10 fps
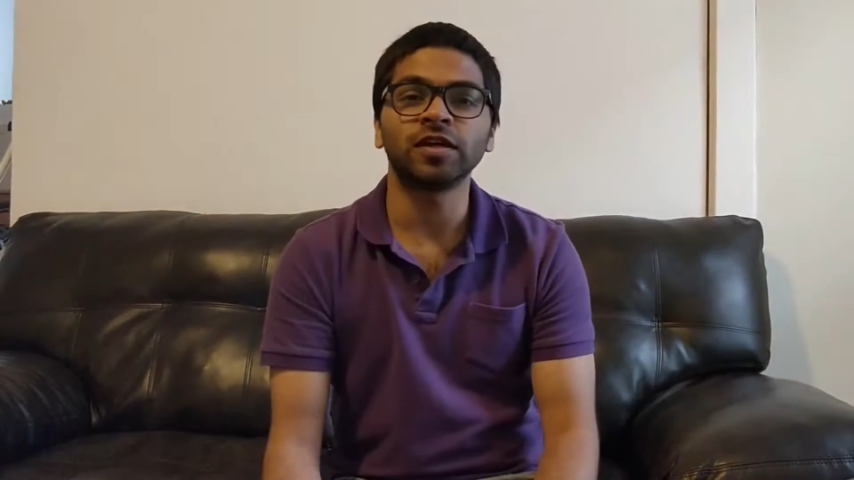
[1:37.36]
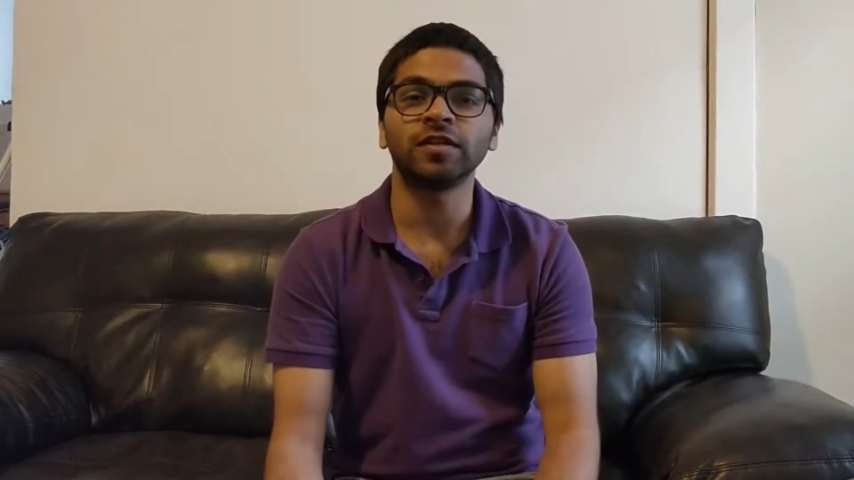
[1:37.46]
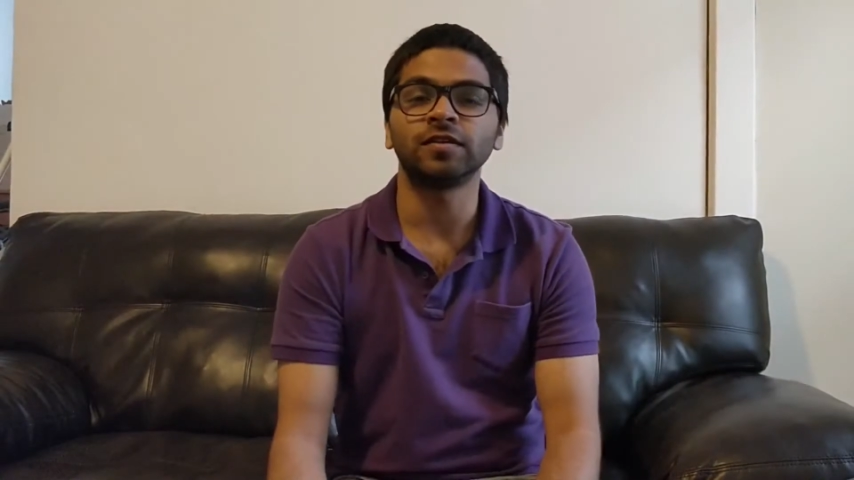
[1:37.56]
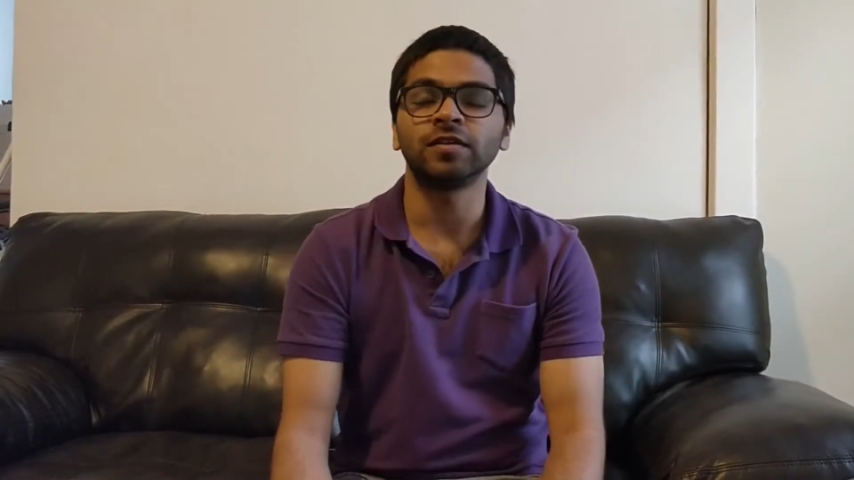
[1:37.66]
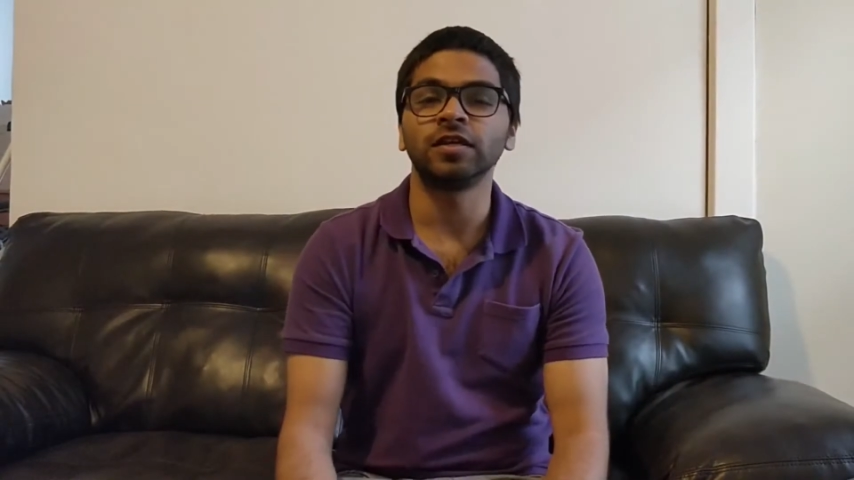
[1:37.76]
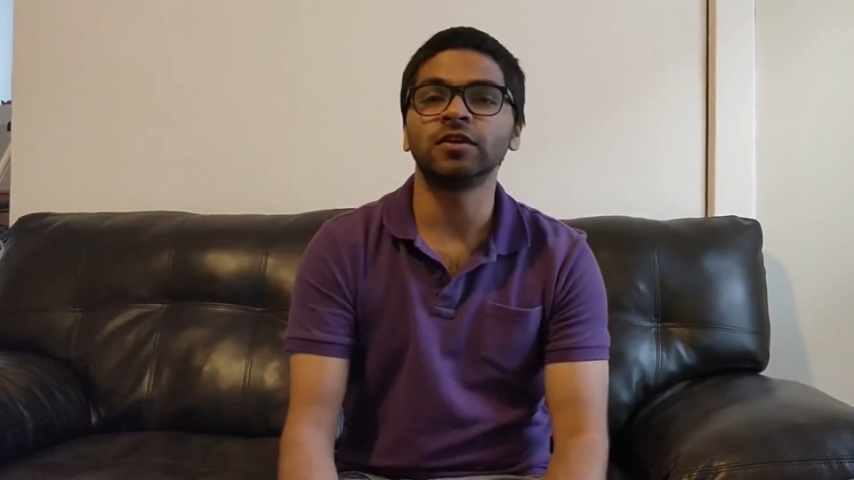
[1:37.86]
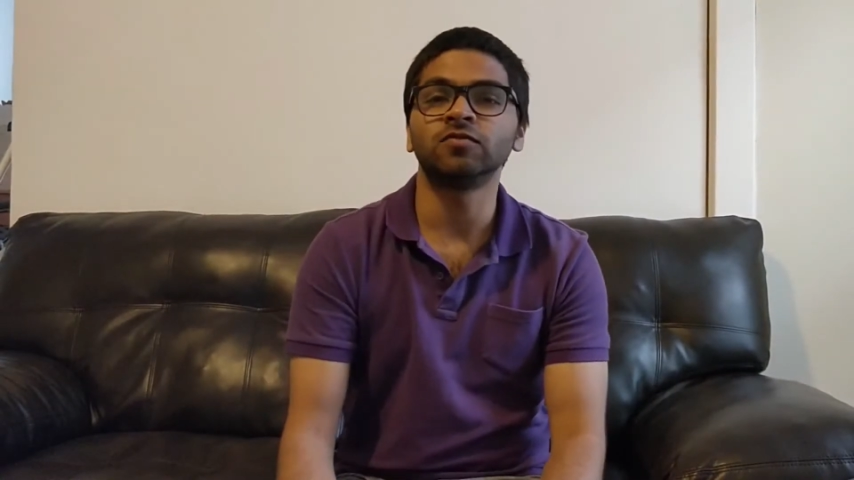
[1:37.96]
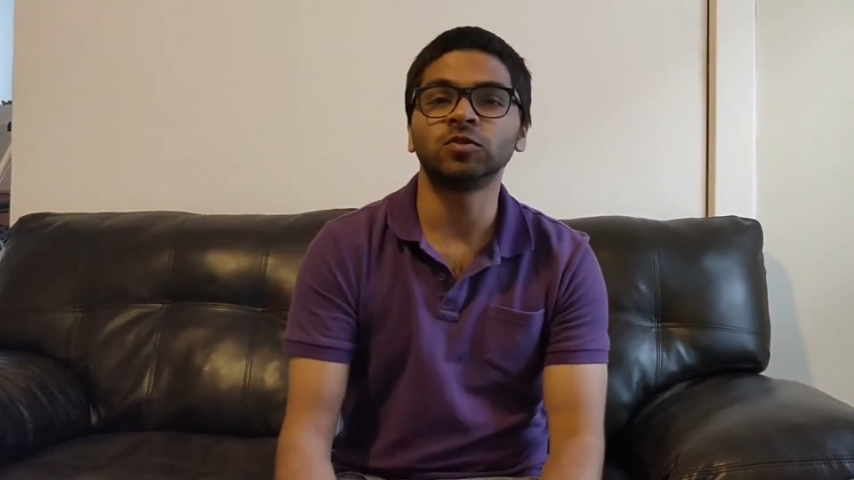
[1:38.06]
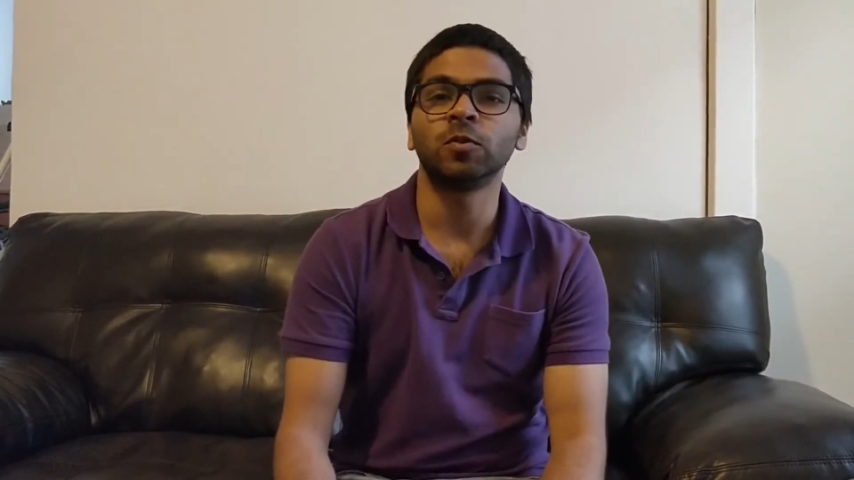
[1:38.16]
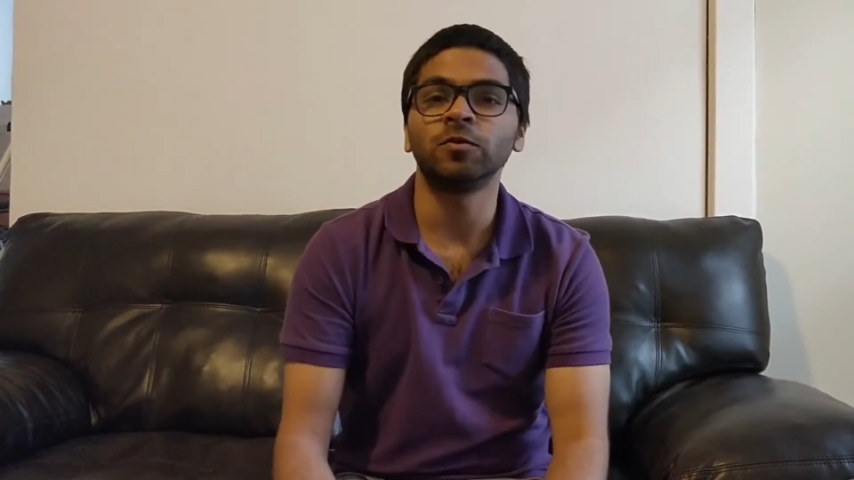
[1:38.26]
that it
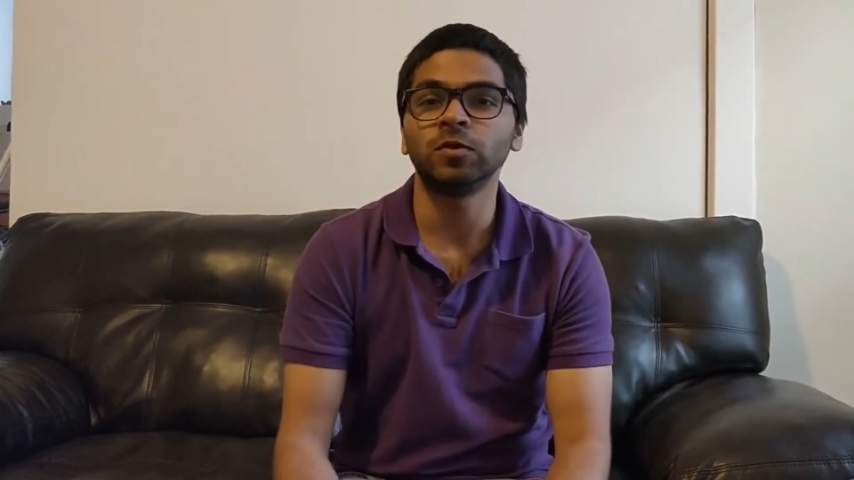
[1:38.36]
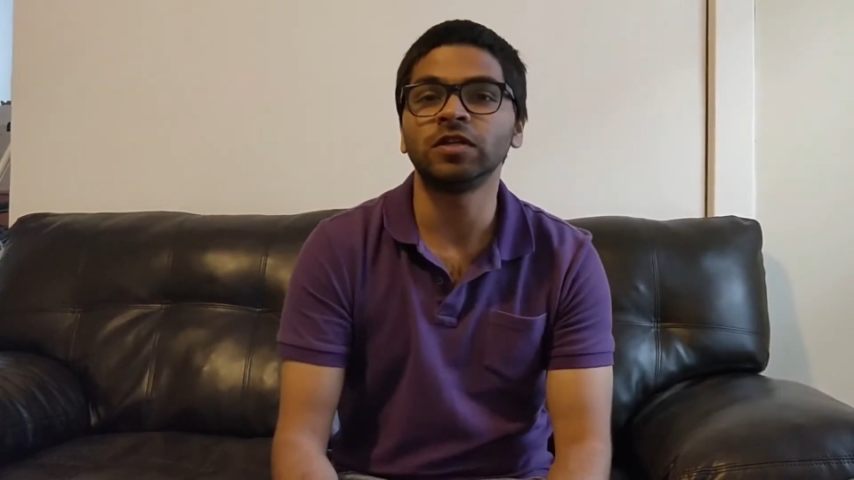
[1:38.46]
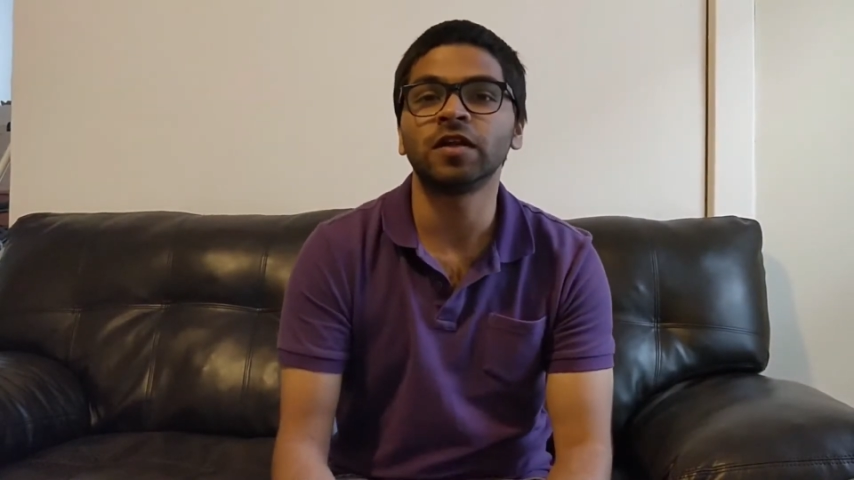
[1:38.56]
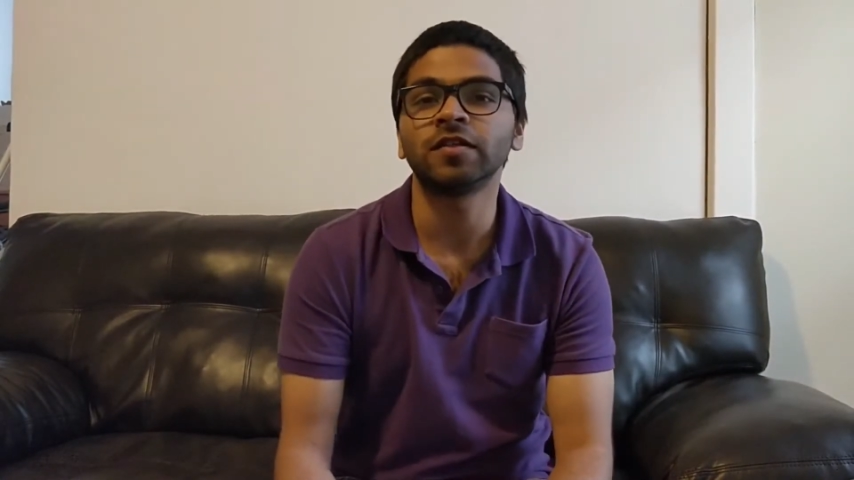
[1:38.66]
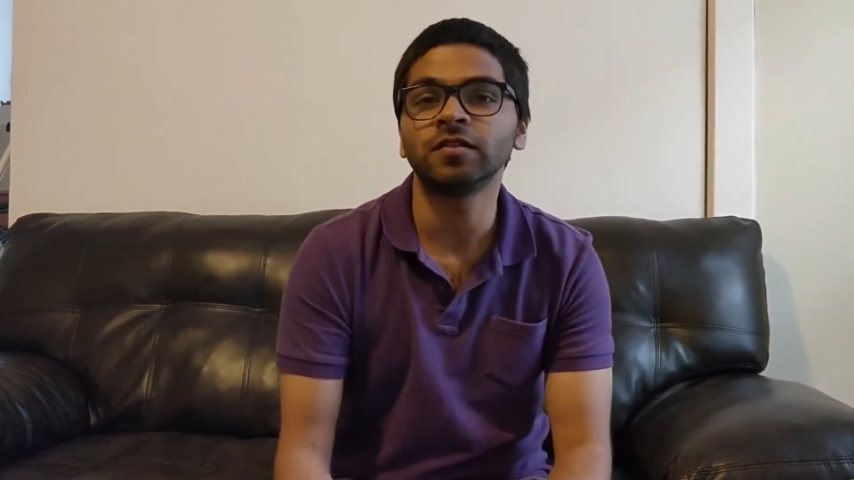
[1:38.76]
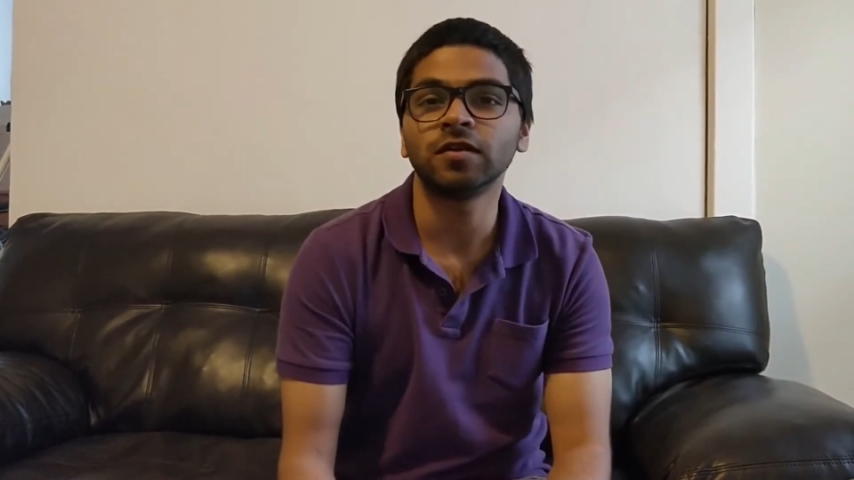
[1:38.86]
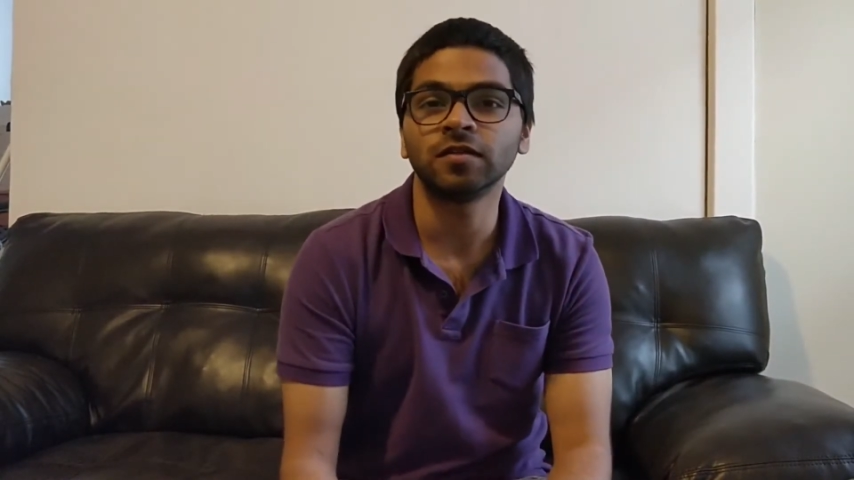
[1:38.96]
gives when we run